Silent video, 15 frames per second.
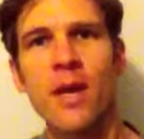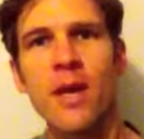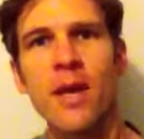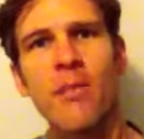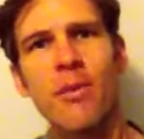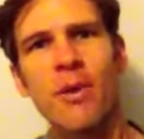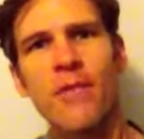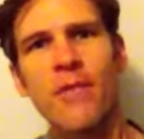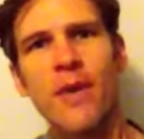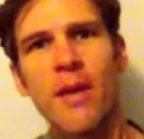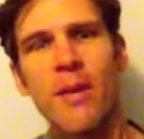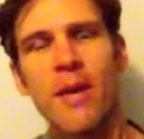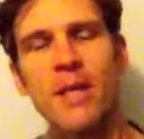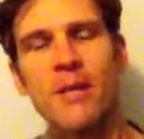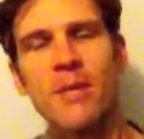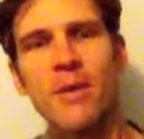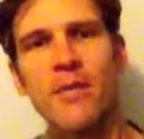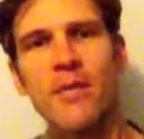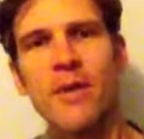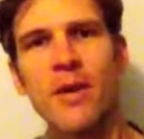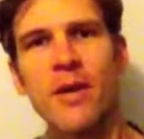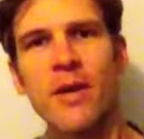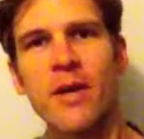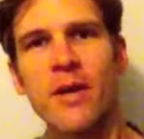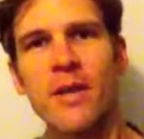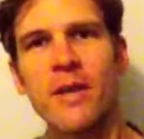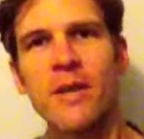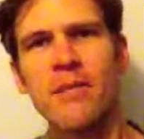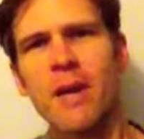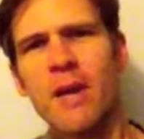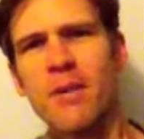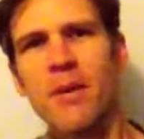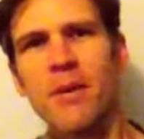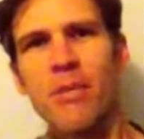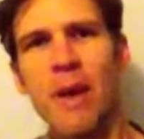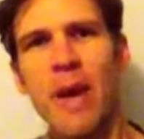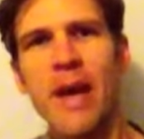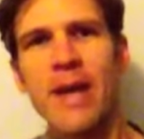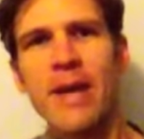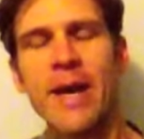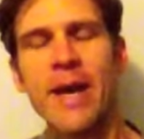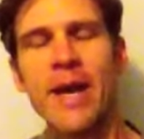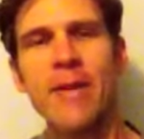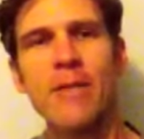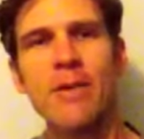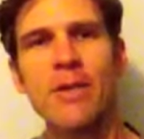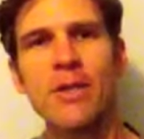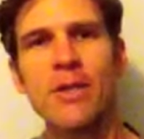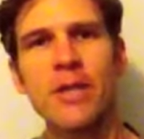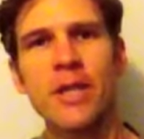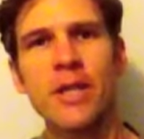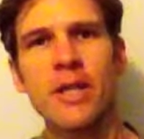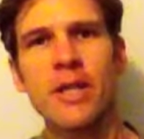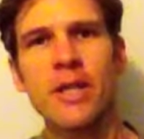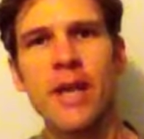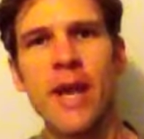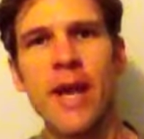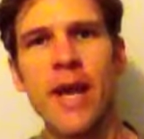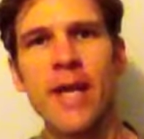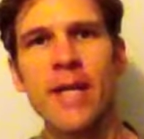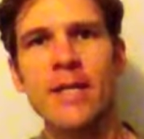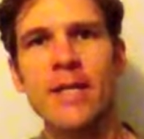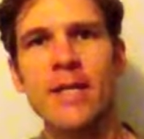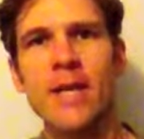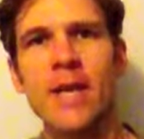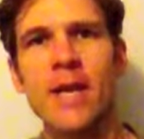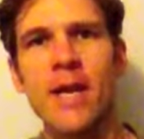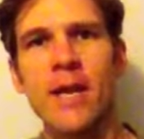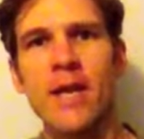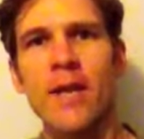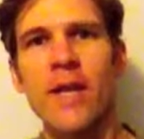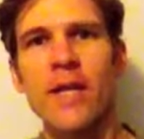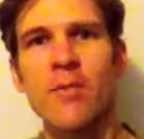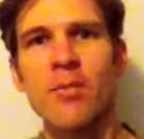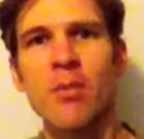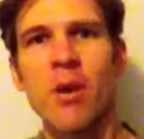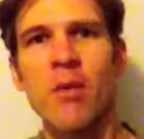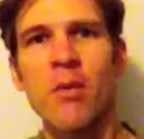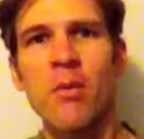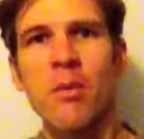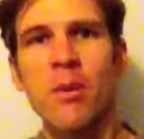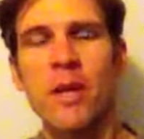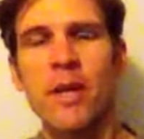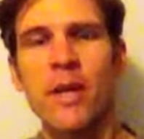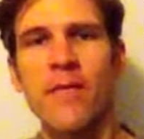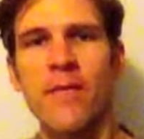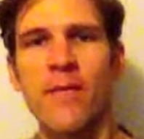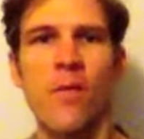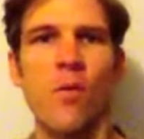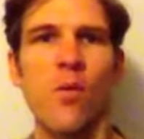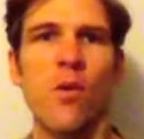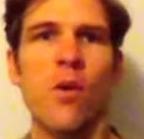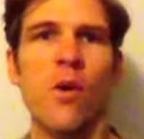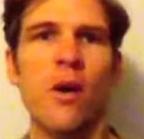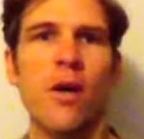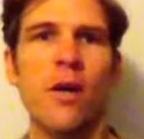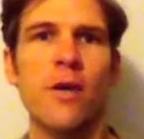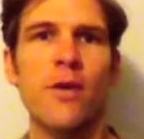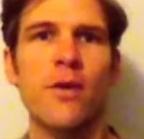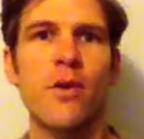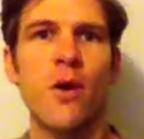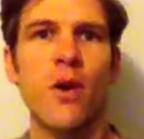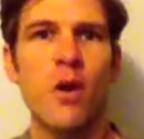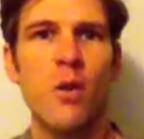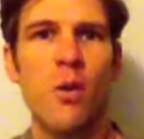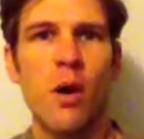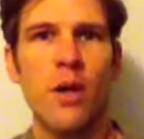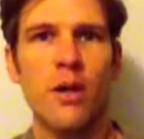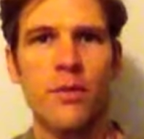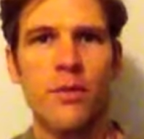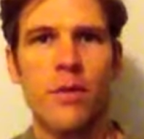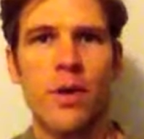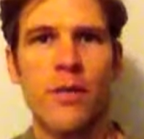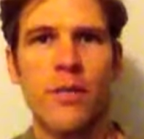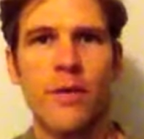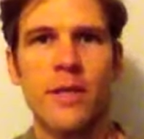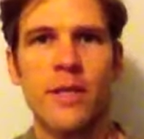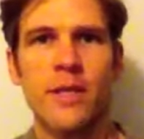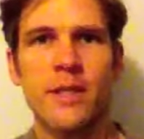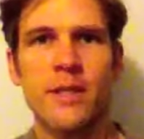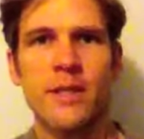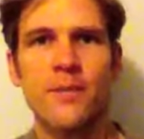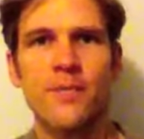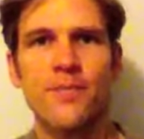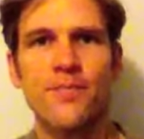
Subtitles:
Now prefab has a bit of maybe a bad name in New Zealand, and that's probably for not quite the right reasons.